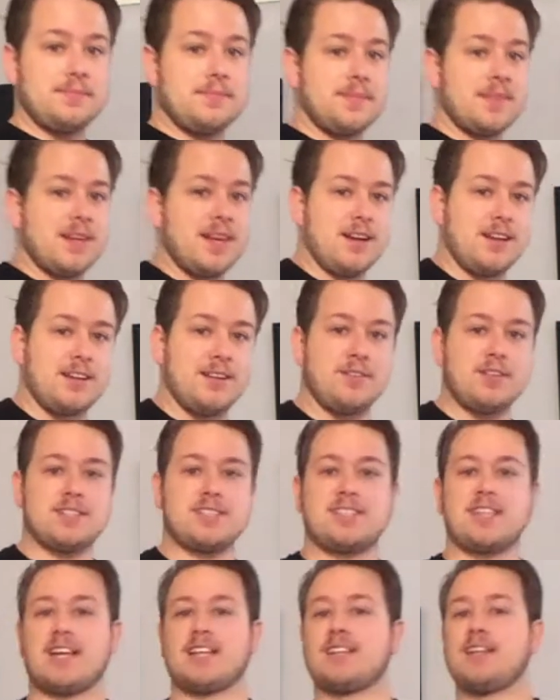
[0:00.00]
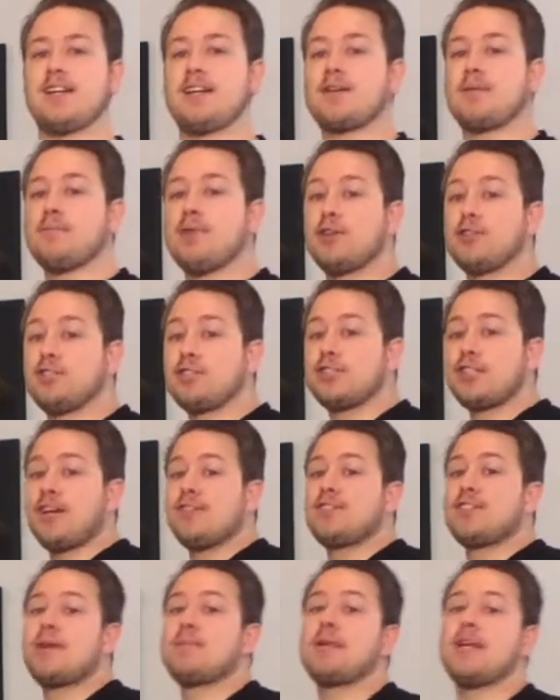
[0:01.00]
I'll give you a second there to compose yourselves,
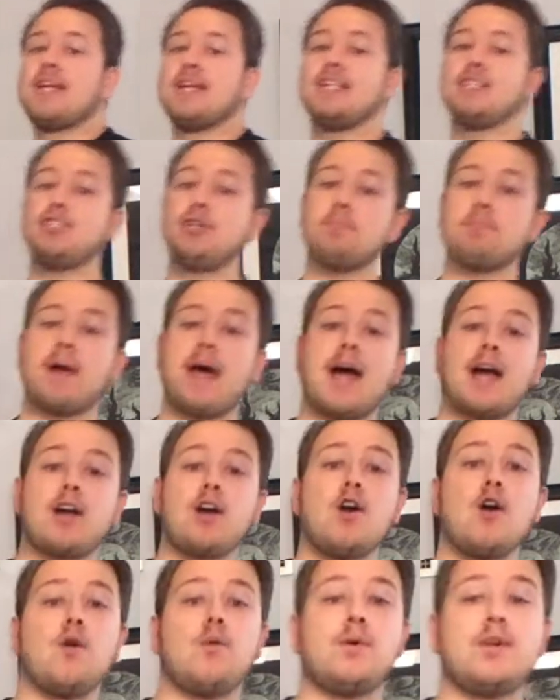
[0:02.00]
and I'm going to hit you back with